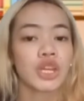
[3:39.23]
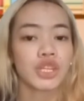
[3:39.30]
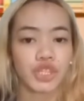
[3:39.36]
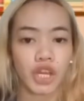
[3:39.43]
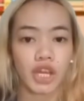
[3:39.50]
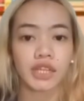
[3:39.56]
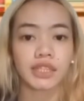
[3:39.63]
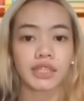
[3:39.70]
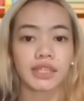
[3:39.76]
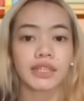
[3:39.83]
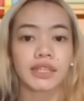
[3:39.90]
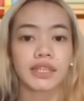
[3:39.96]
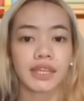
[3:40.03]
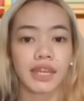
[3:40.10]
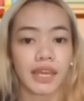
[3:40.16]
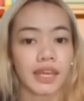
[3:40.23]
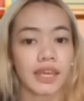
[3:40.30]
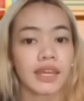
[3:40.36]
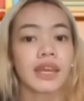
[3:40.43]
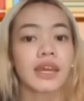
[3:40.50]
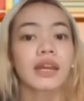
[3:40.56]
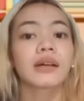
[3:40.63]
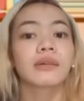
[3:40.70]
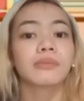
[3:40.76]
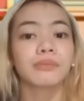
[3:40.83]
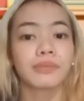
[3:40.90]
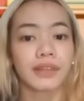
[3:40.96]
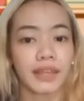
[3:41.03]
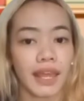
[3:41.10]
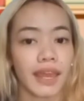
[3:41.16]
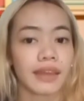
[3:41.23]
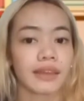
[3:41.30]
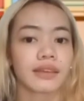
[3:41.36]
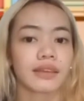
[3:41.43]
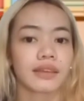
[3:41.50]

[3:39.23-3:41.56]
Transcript: chocolate cake blank.